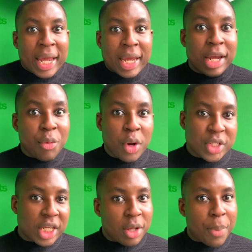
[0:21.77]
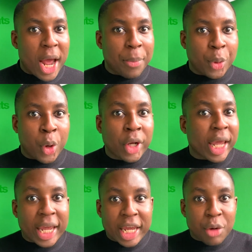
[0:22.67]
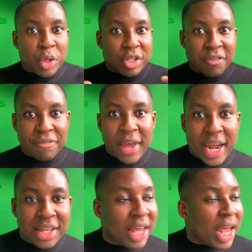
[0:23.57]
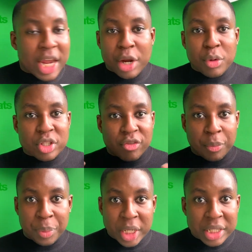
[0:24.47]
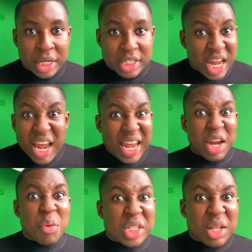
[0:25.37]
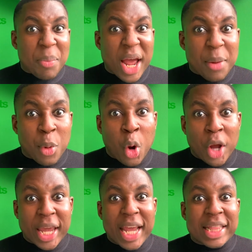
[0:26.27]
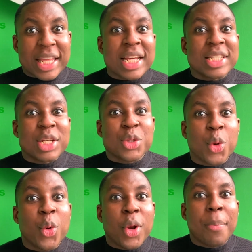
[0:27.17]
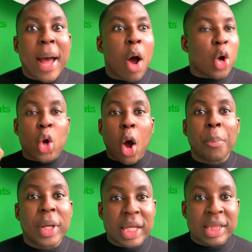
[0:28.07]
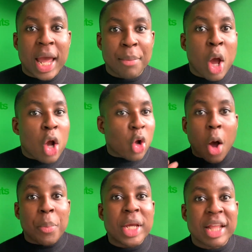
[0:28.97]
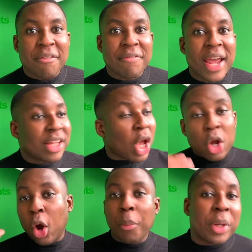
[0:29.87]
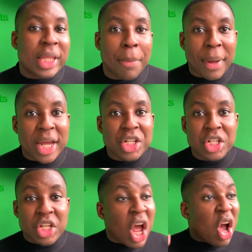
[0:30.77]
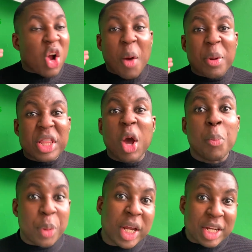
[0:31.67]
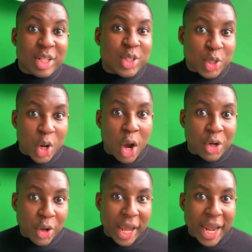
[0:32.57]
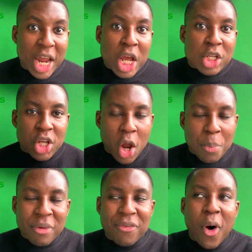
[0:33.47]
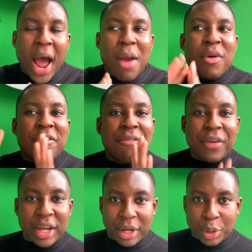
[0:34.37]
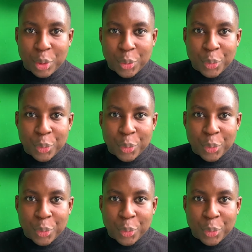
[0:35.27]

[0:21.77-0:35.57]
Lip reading: heroes in the Bible. Okay, heroes of faith, heroes of obedience, heroes in the Bible. Okay, this is all about copying them, copying their faith, copying their patience, copying their obedience to God, okay? So before I reveal